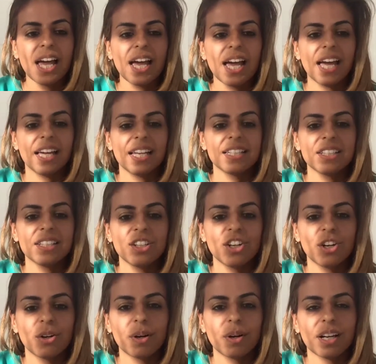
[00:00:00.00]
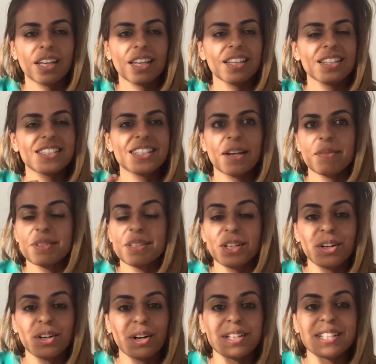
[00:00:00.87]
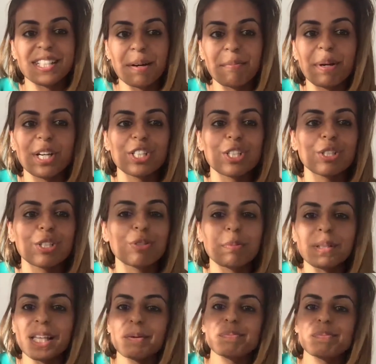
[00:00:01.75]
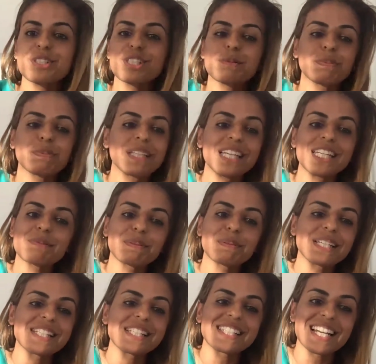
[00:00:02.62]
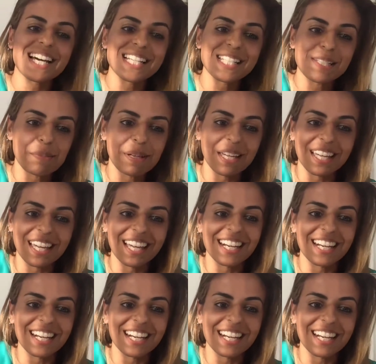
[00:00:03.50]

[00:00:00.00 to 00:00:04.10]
And, and some patients will be like, please test me.